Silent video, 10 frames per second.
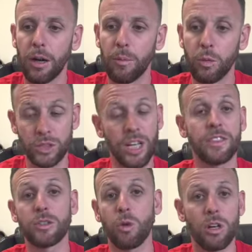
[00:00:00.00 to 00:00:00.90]
We set
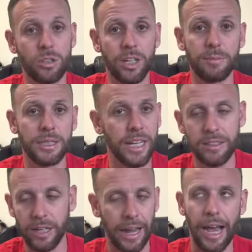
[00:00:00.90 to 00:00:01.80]
this water slide up. It takes
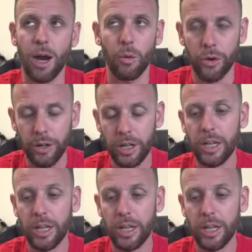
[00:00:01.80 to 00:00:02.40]
an hour.